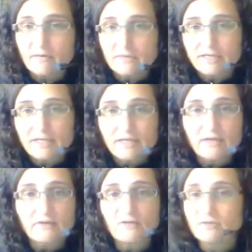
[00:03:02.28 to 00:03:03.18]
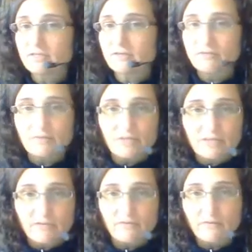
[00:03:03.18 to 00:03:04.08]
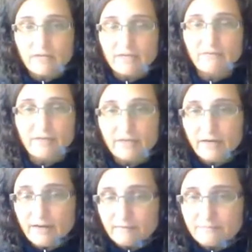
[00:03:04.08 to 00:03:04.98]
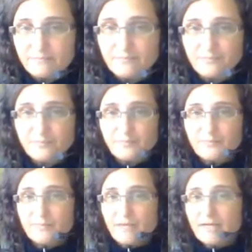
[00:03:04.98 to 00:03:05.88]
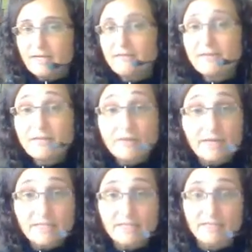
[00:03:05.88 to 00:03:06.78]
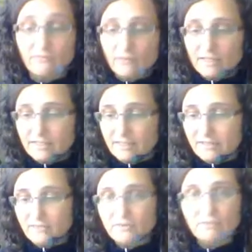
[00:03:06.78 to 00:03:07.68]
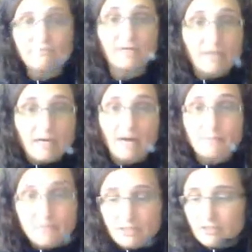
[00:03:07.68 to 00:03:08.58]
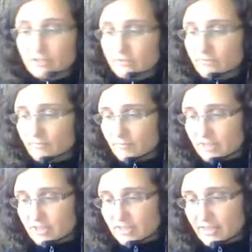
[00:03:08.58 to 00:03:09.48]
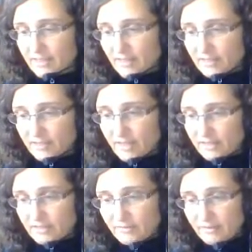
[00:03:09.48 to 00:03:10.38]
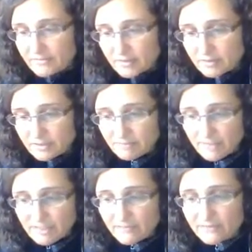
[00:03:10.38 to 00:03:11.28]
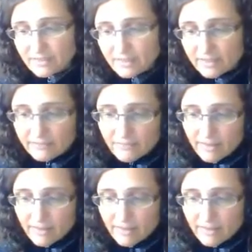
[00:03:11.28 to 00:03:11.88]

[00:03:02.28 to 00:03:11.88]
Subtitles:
sticky notes, or is it going to be just everyone giving their ideas at once in the group? Up to you, but just get that to that degree of specificity.